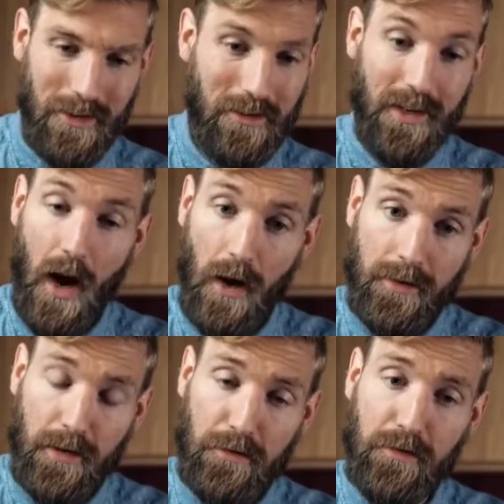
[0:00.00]
is the
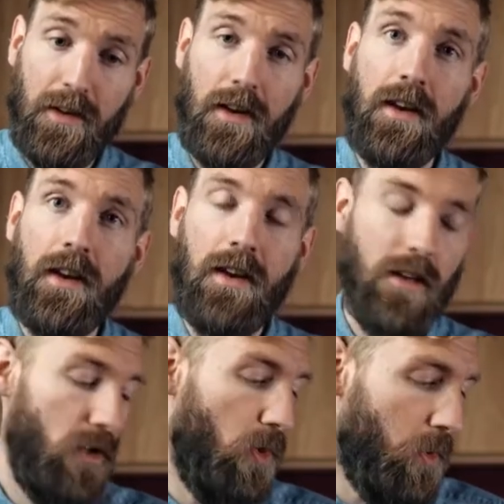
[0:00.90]
octave,
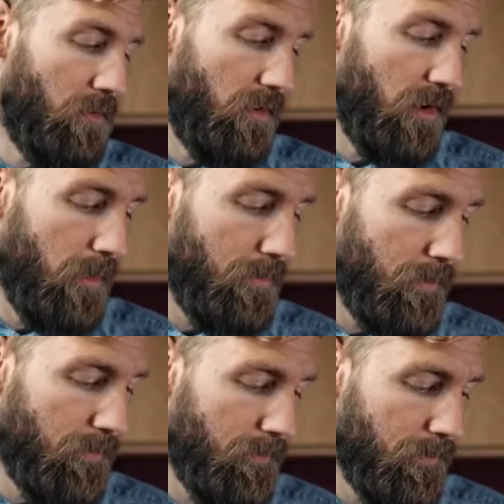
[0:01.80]
a whole tone up.
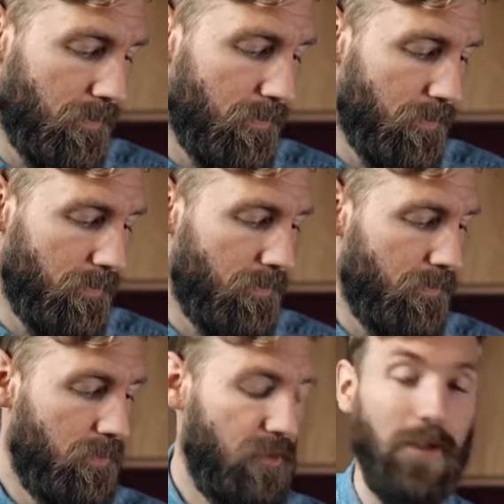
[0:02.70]

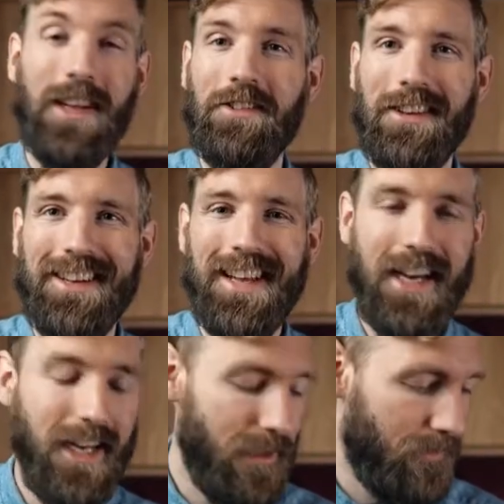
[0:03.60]
So that's the
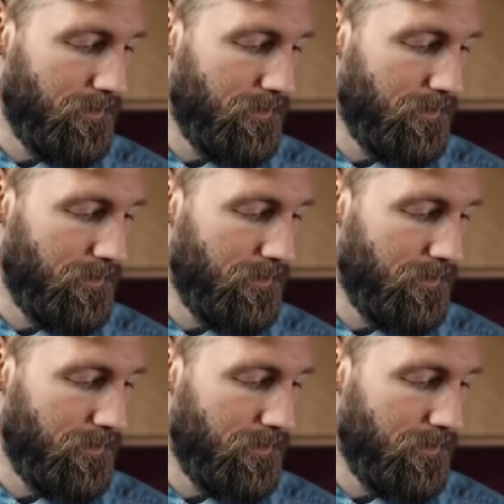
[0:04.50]
9.